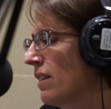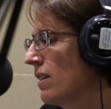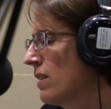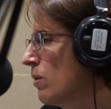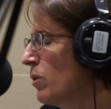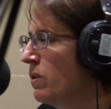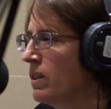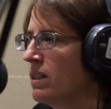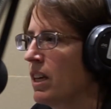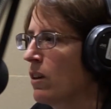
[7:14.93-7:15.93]
and someone
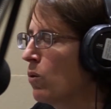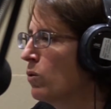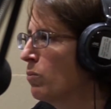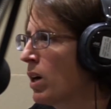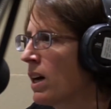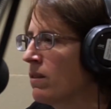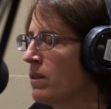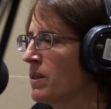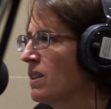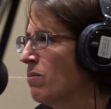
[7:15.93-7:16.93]
who can take old
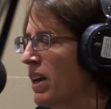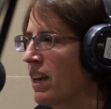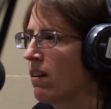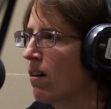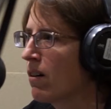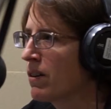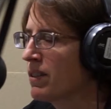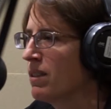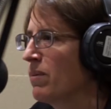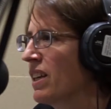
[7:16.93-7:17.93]
bottles and make
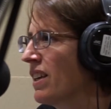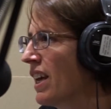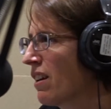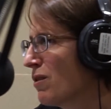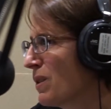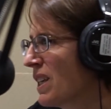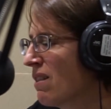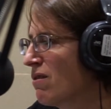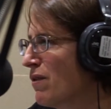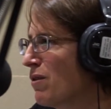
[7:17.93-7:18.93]
art and make candles
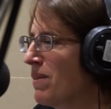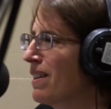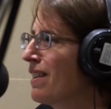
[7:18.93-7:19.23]
out of them.